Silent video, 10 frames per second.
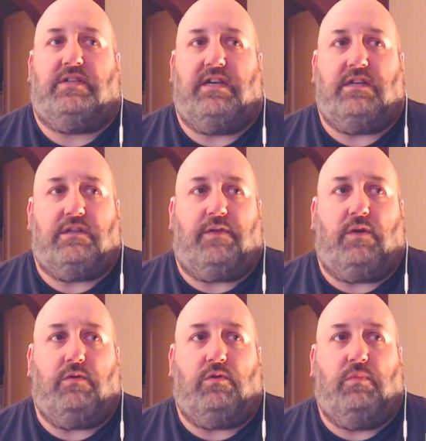he is a
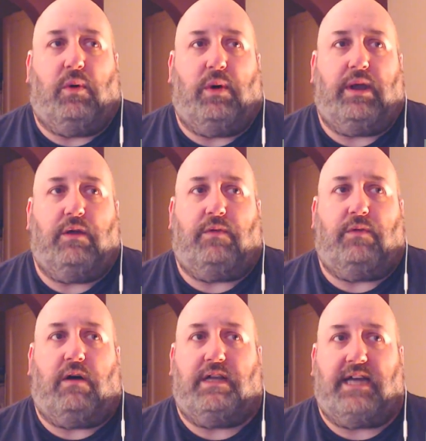focal point of
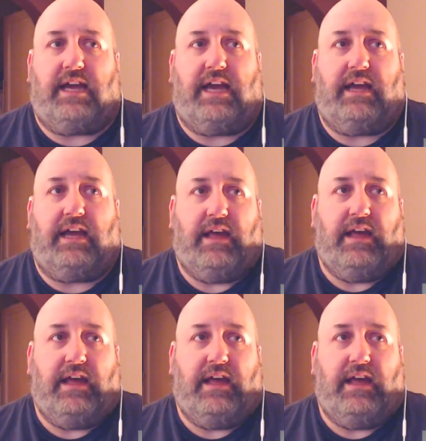our attacking.